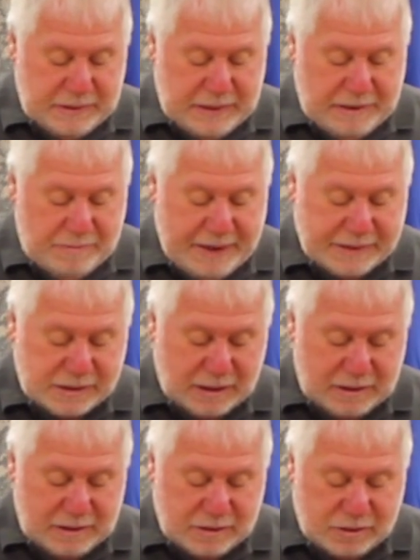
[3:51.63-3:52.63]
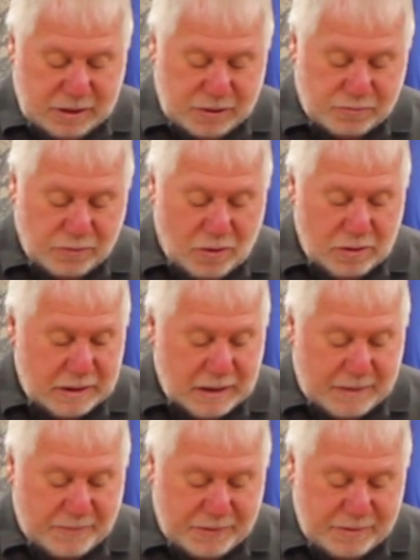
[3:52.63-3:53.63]
and basically you just roll it
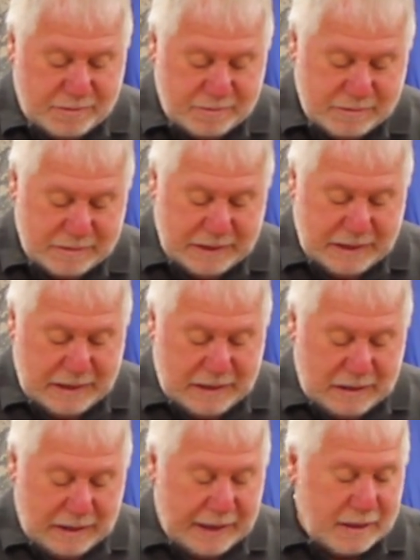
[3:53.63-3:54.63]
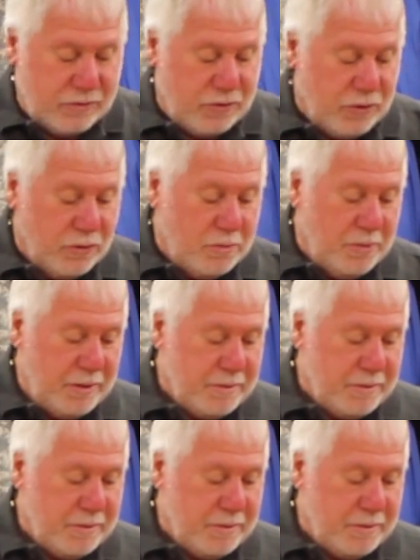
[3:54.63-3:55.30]
up like a tube,